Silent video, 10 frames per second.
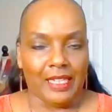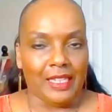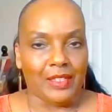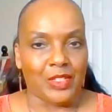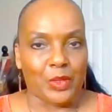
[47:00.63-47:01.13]

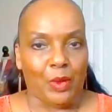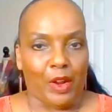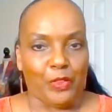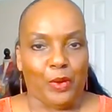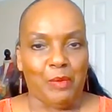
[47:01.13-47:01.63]
it's so
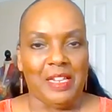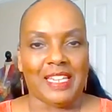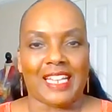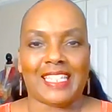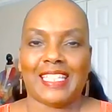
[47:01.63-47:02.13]
hard for me
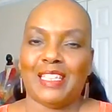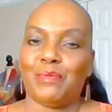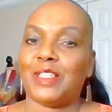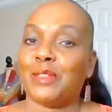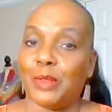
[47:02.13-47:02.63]
not to
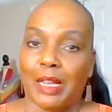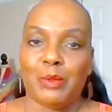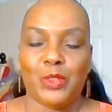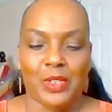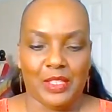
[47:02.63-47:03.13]
keep this, but
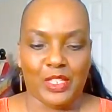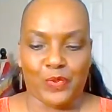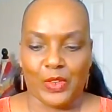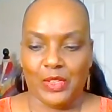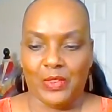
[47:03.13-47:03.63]
I'm doing this
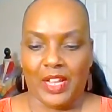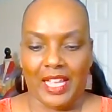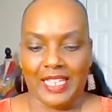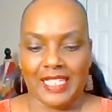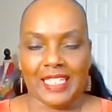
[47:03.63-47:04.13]
for you
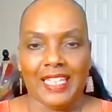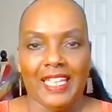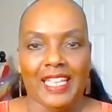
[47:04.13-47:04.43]
guys.